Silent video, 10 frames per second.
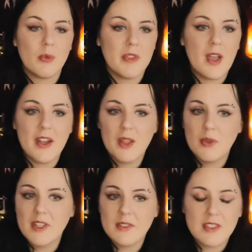without
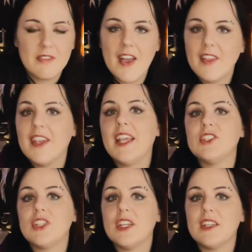anyone else's
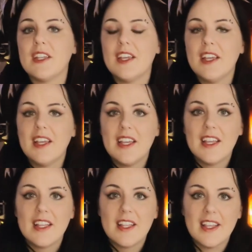validation.
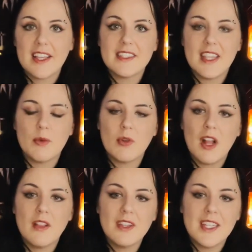Like I said, we're
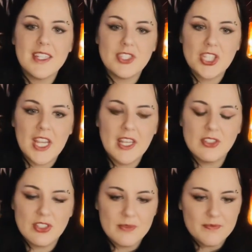not looking to change